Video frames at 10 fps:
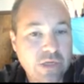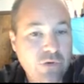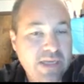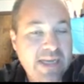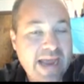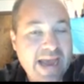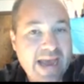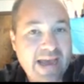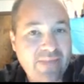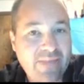you need to
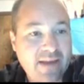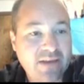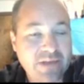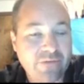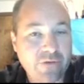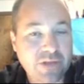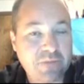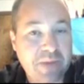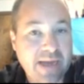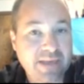add that difference
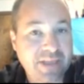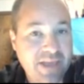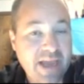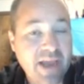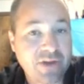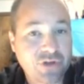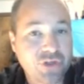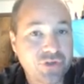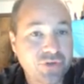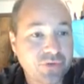back to
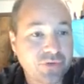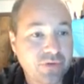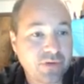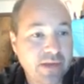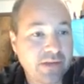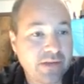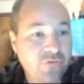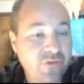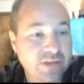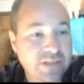cash. And
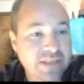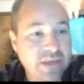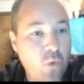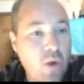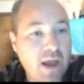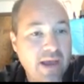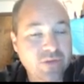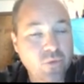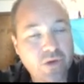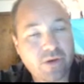let's see why,
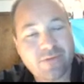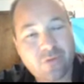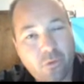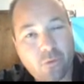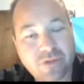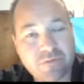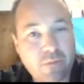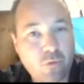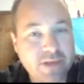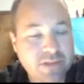so we don't have to always
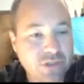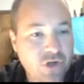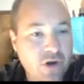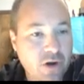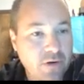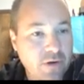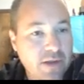memorize the chart.